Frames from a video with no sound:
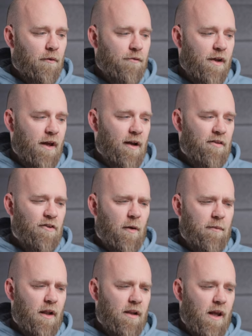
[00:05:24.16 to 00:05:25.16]
that. I
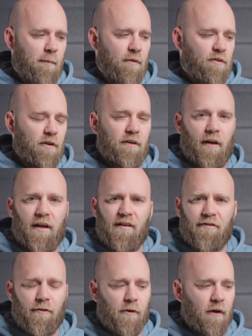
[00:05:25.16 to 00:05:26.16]
stopped down the aperture to like
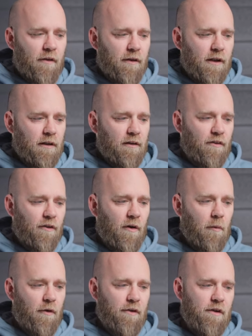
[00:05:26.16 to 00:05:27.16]
F four, I think, just so
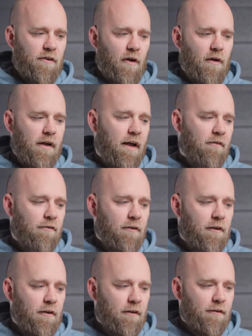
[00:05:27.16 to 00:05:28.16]
it wasn't totally out of
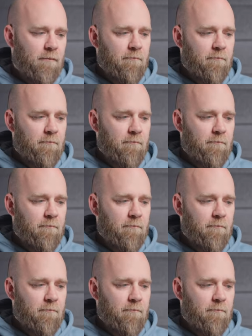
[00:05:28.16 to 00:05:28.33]
focus.